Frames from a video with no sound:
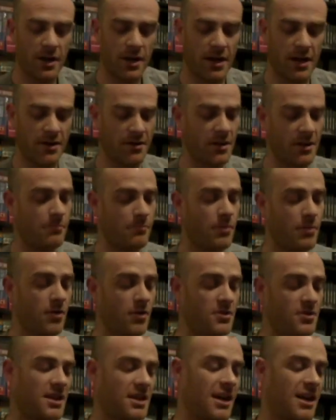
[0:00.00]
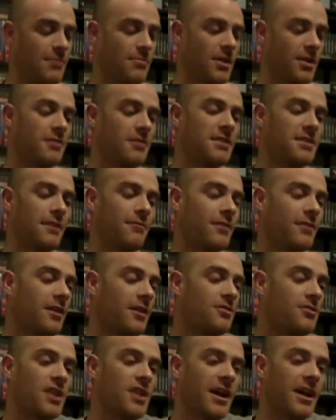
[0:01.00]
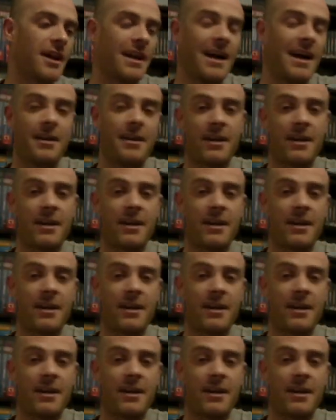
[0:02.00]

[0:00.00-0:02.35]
in the box down below. Definitely go and check it out.